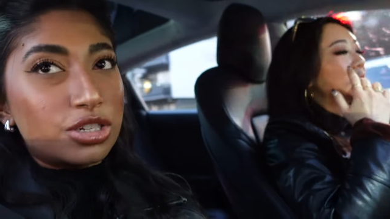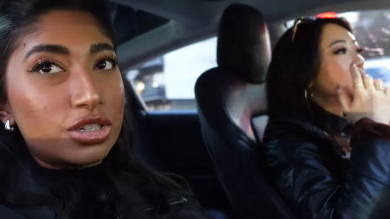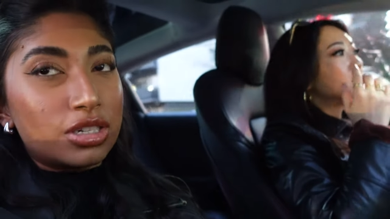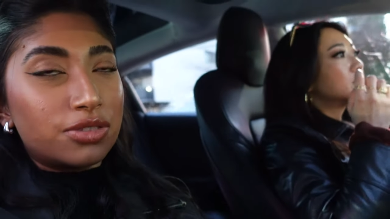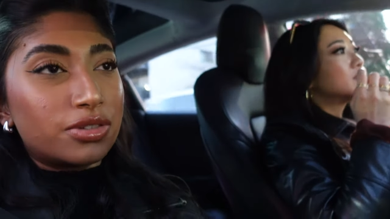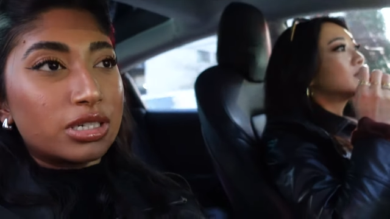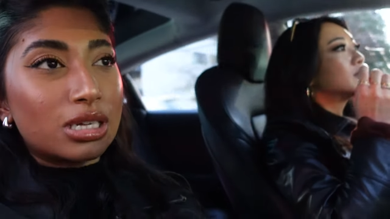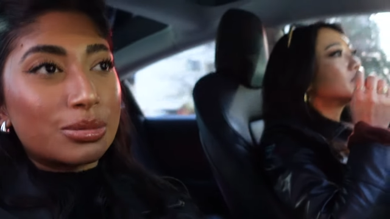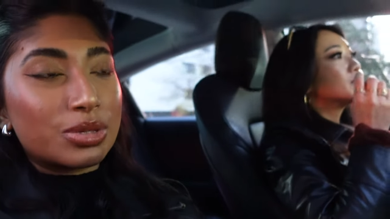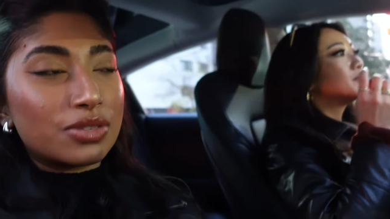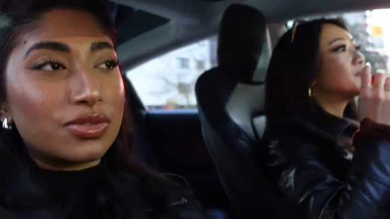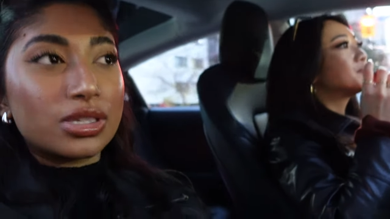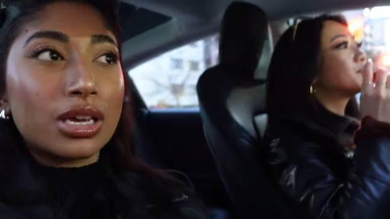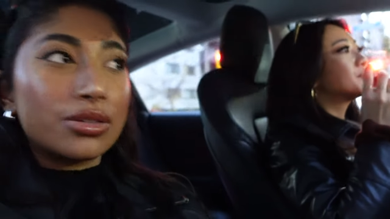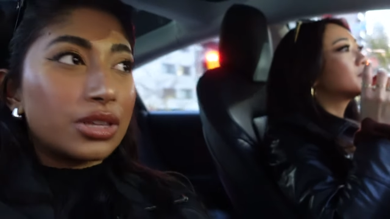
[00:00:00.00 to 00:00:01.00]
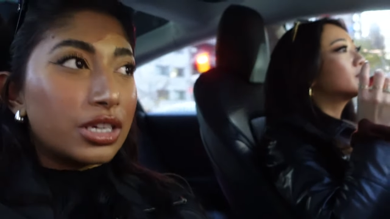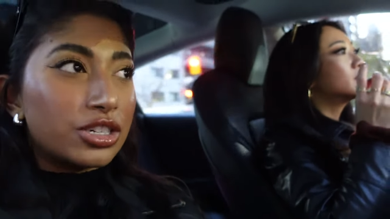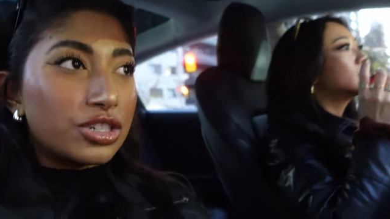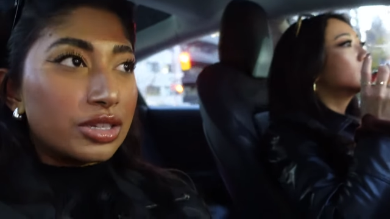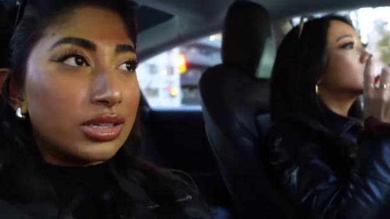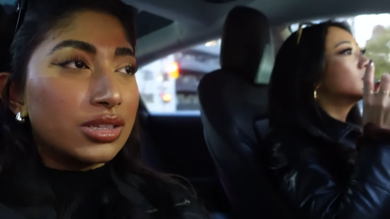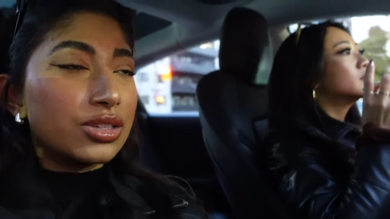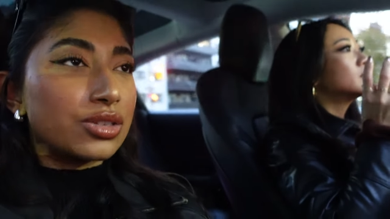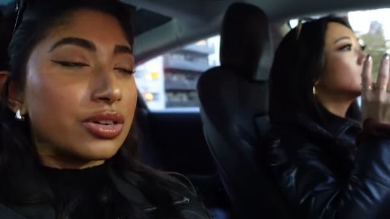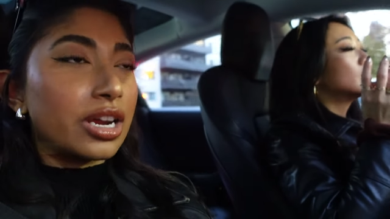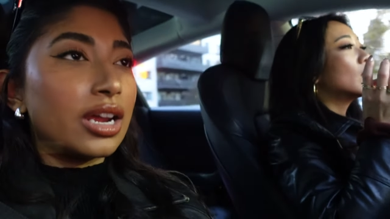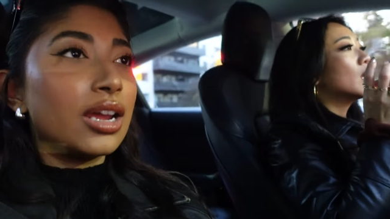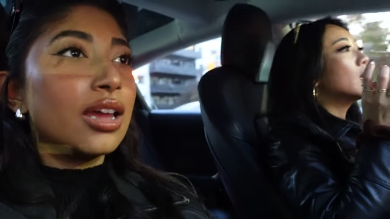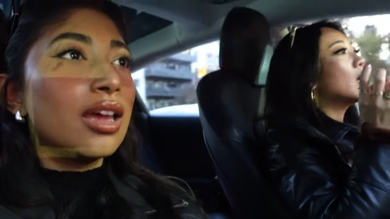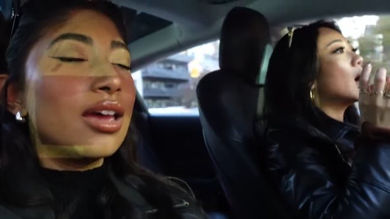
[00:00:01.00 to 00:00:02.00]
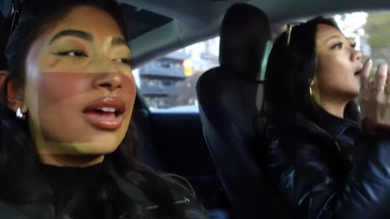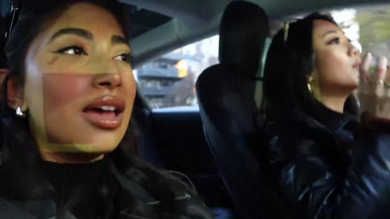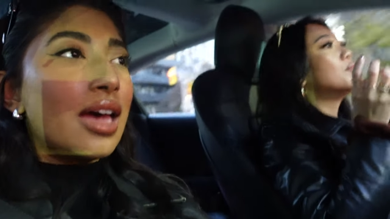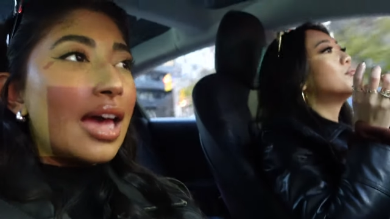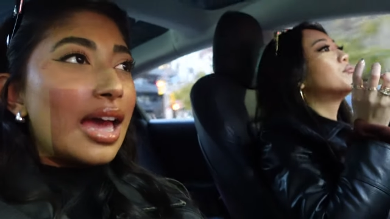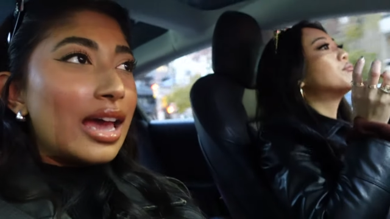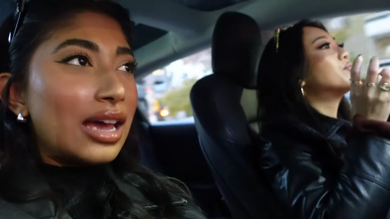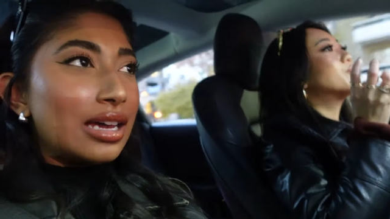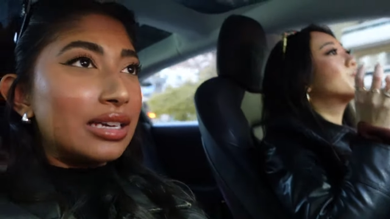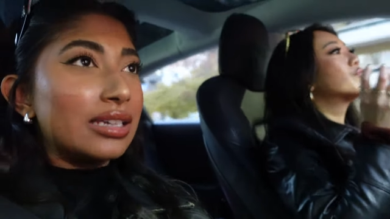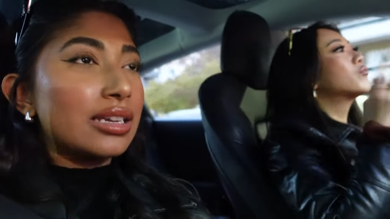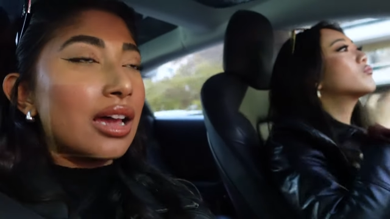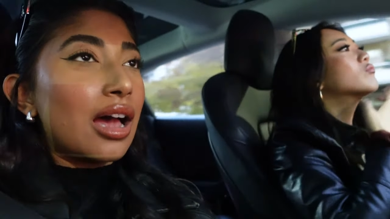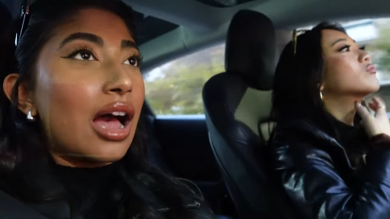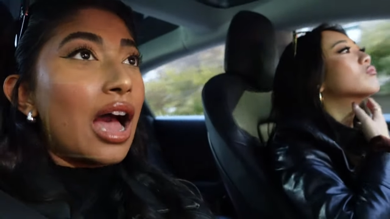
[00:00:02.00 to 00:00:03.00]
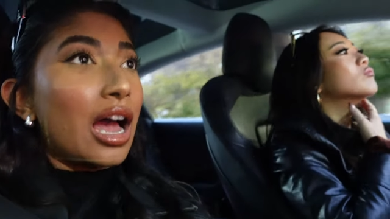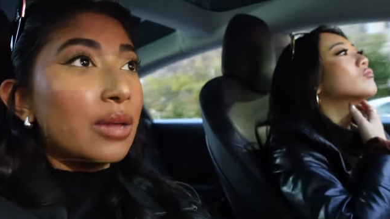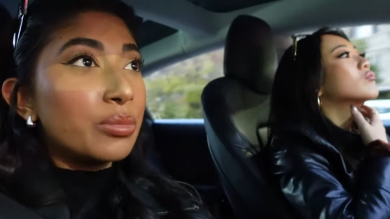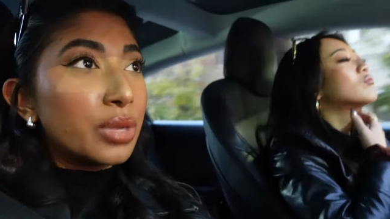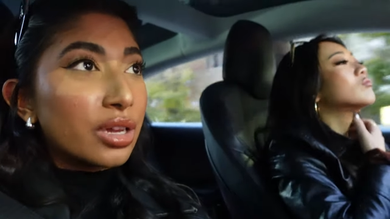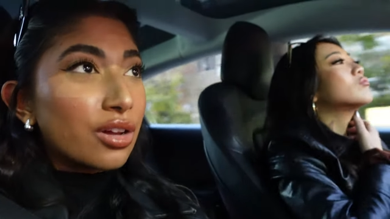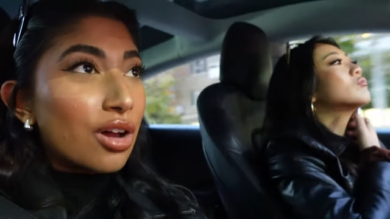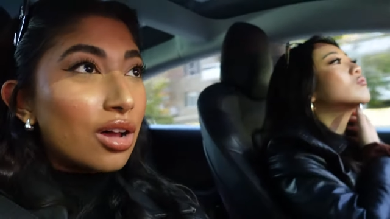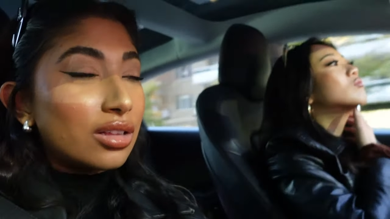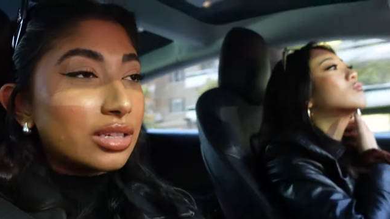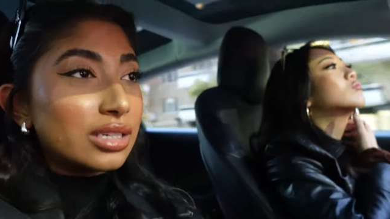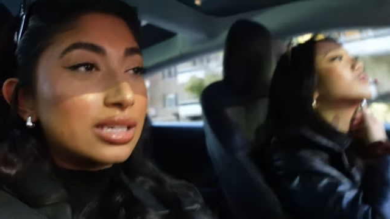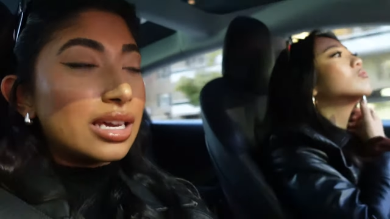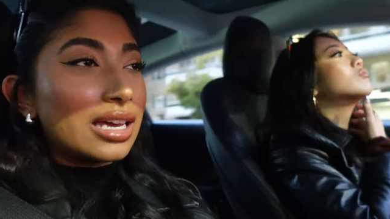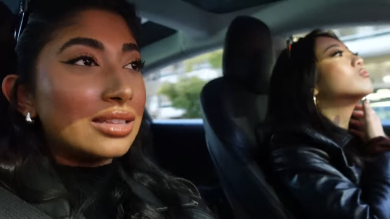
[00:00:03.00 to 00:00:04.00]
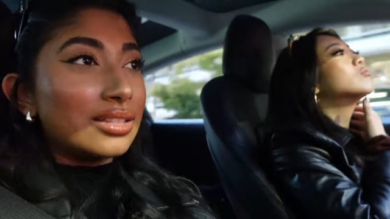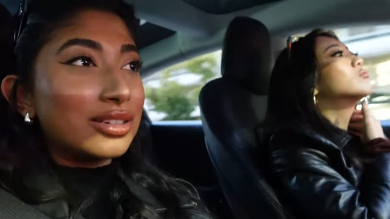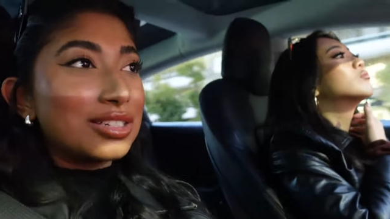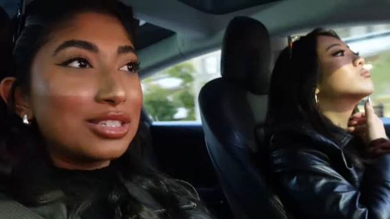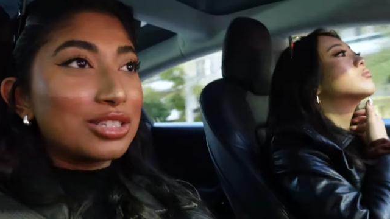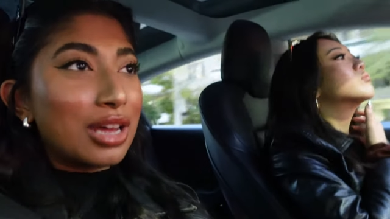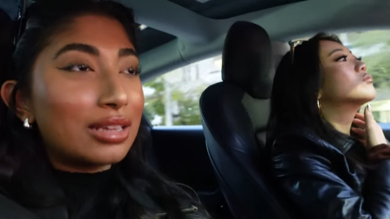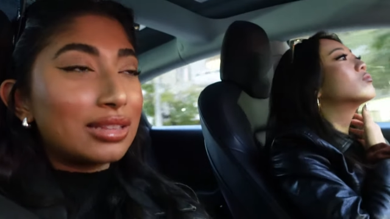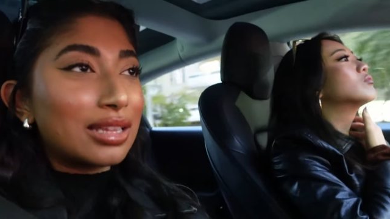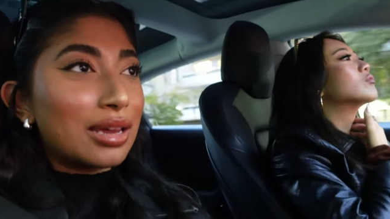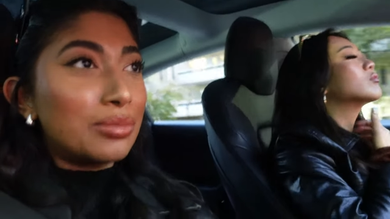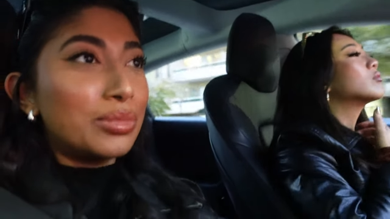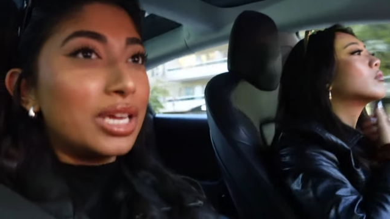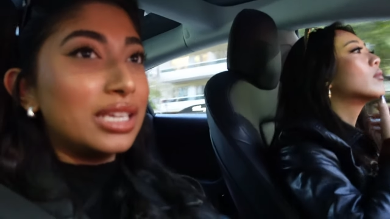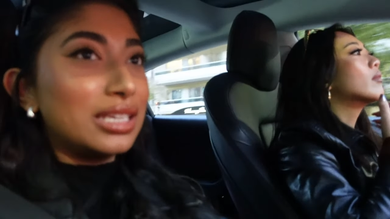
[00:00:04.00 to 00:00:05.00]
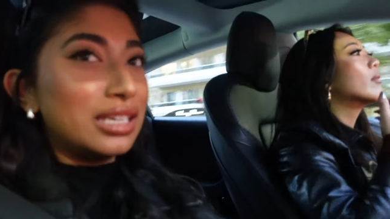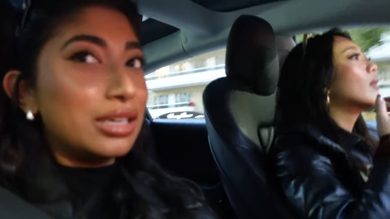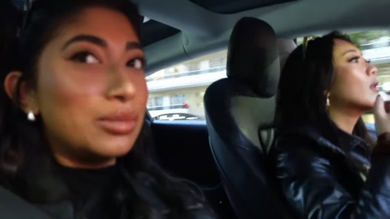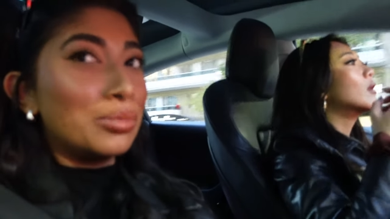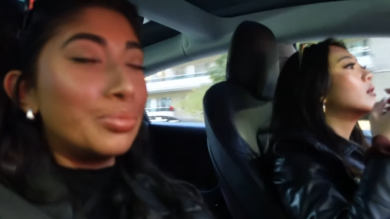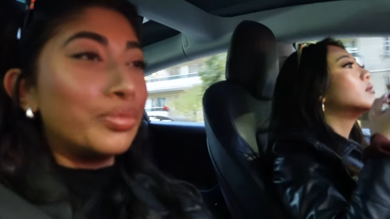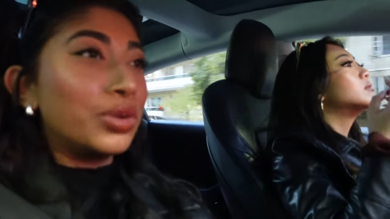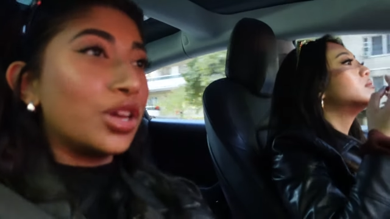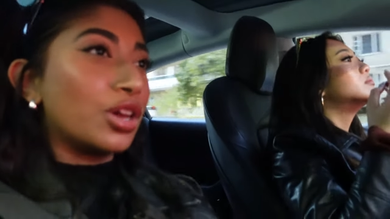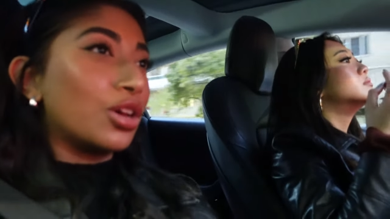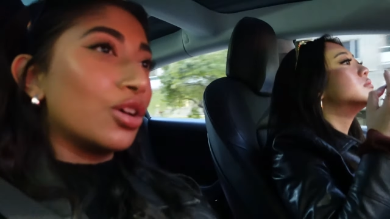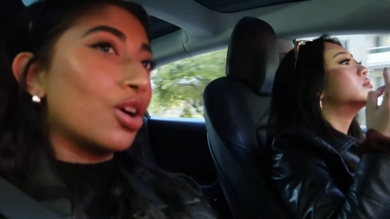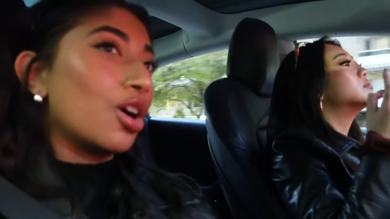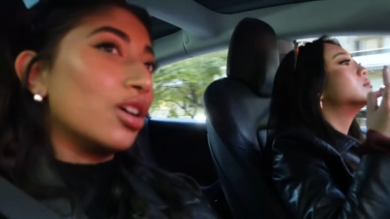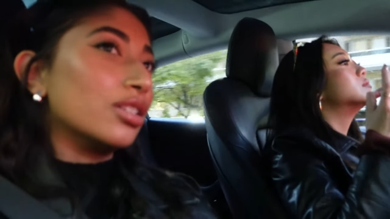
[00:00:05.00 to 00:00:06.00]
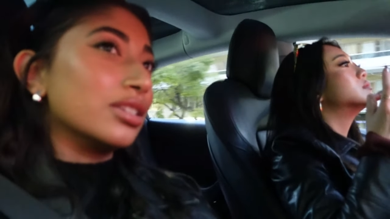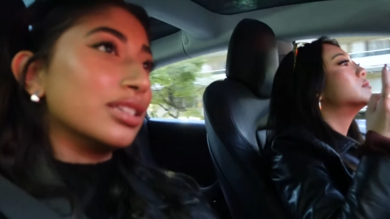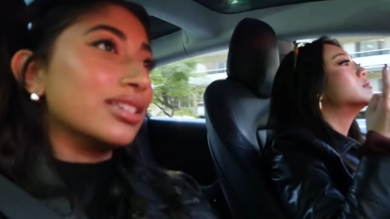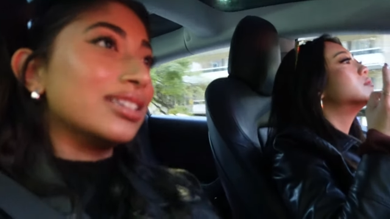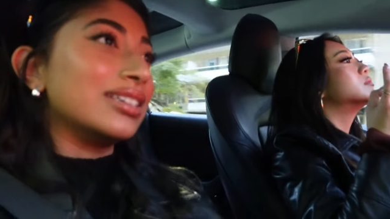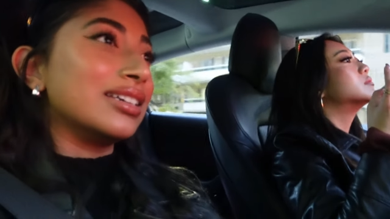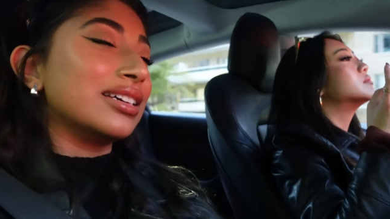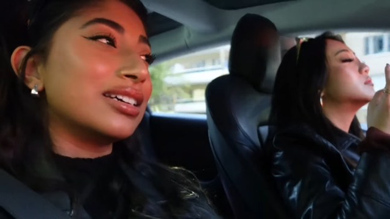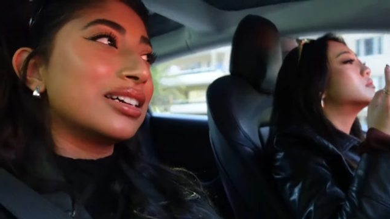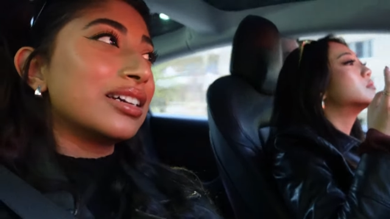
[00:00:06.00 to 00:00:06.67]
Speaker 1: different types of South Asians, right? Yeah. And I'm Bengali, and there's not that many Bengali